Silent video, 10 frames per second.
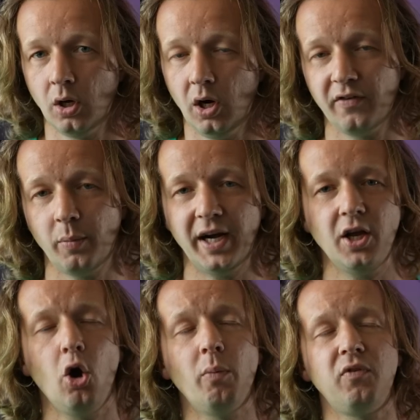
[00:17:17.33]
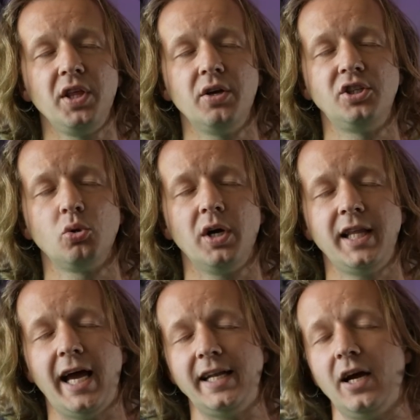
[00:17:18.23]
All right, everybody, hopefully you enjoyed
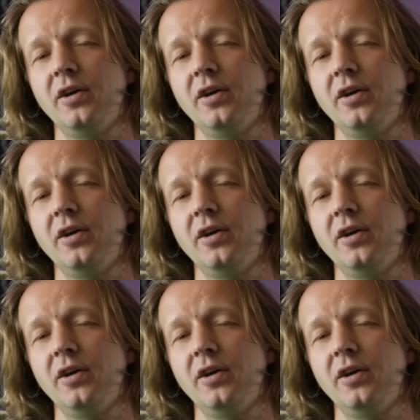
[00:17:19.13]
that. Now,